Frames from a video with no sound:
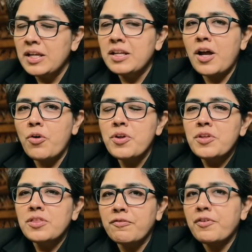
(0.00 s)
Now,
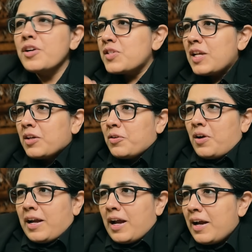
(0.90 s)
the first thing,
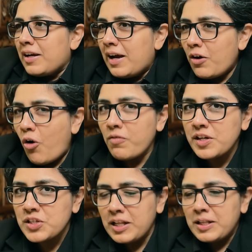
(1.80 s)
I
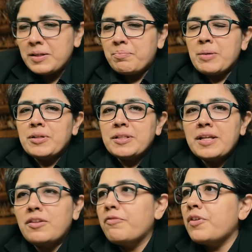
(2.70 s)
always tell people
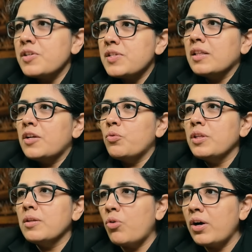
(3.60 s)
that the first thing they do in
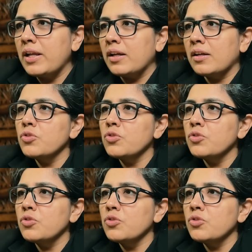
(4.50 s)
the morning,